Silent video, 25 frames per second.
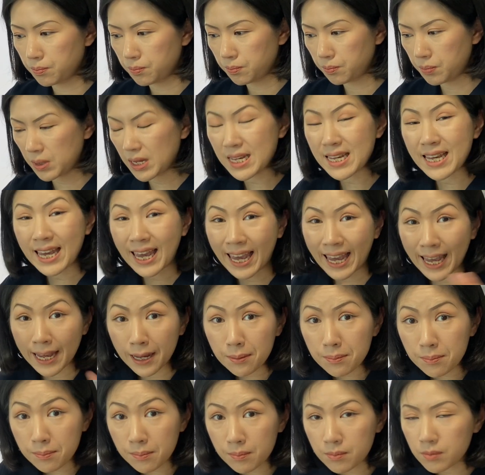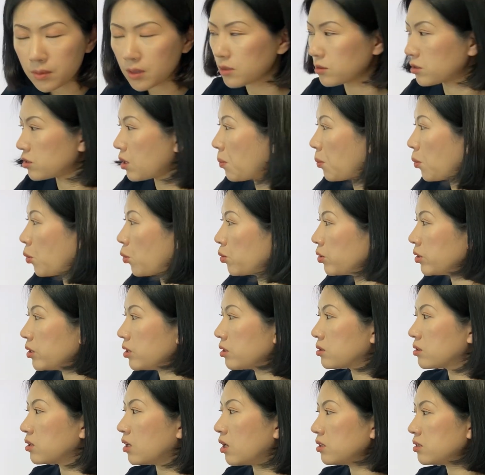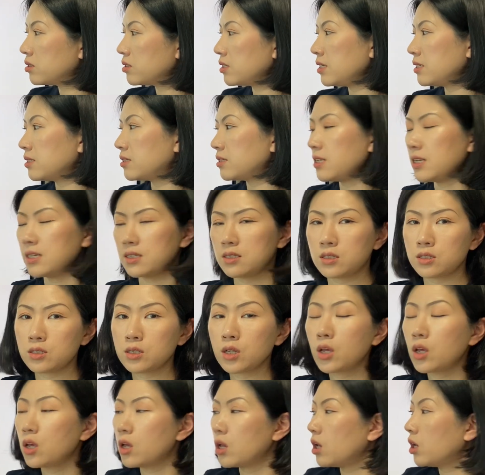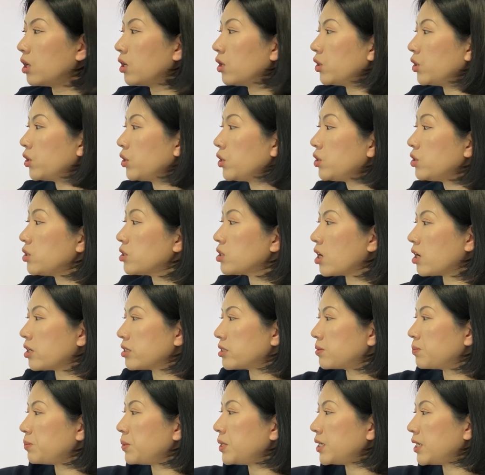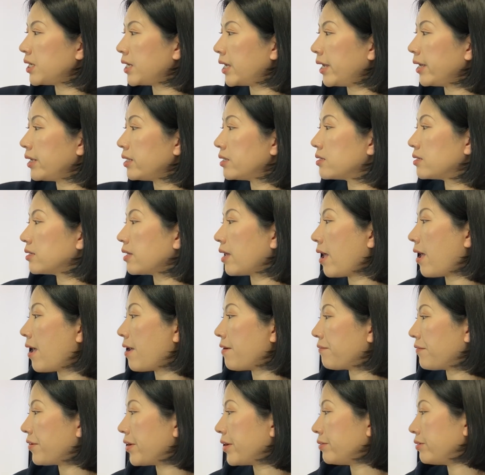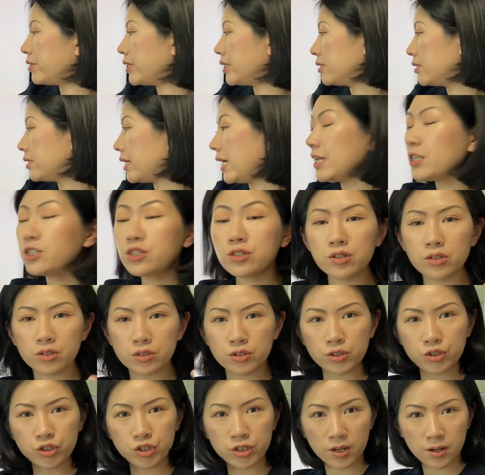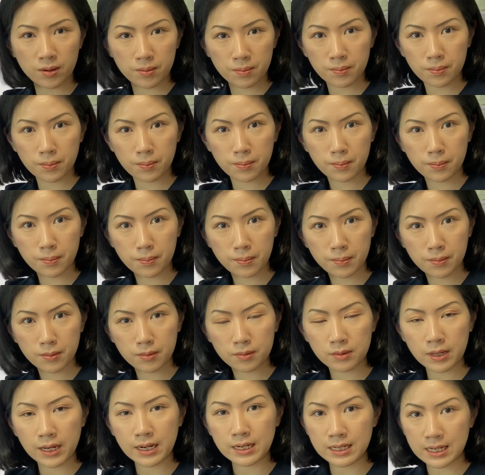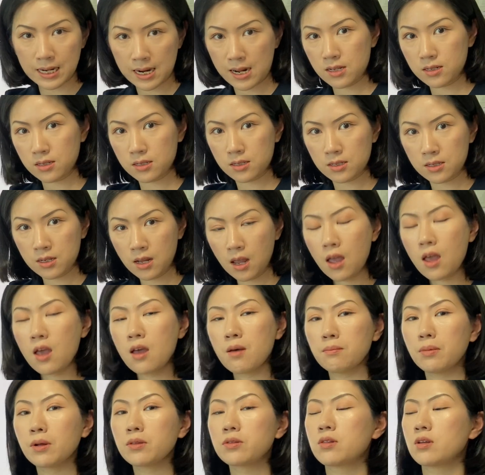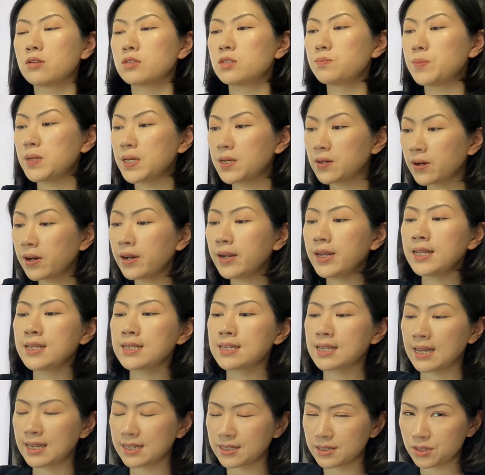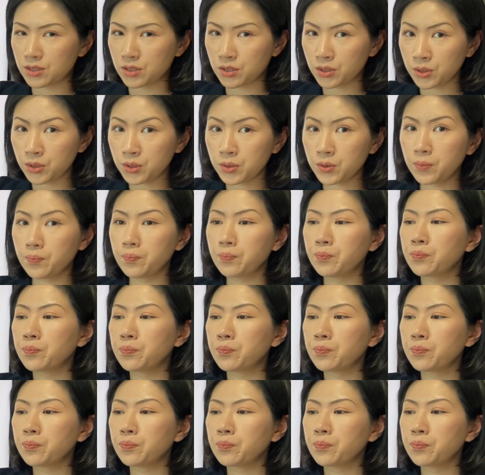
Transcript: became the subordinate clause is this: who does mediate every relationship, like this. But the speaker intends to